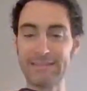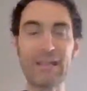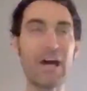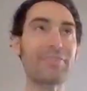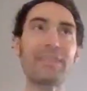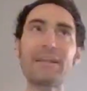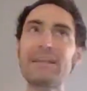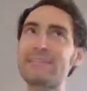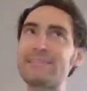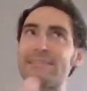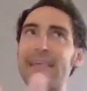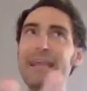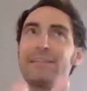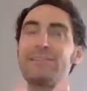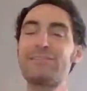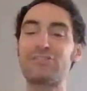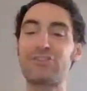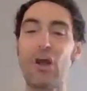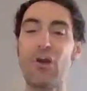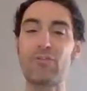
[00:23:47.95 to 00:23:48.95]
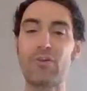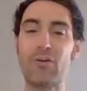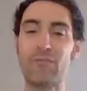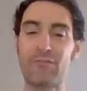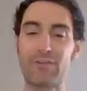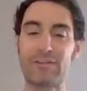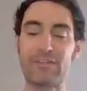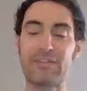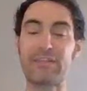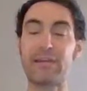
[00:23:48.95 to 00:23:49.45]
Nothing is set in stone
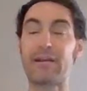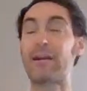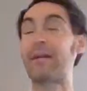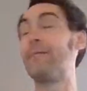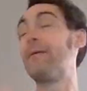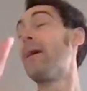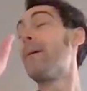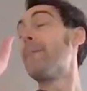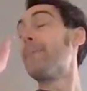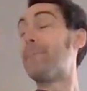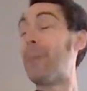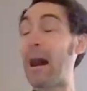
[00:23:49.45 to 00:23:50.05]
over in Ethereum,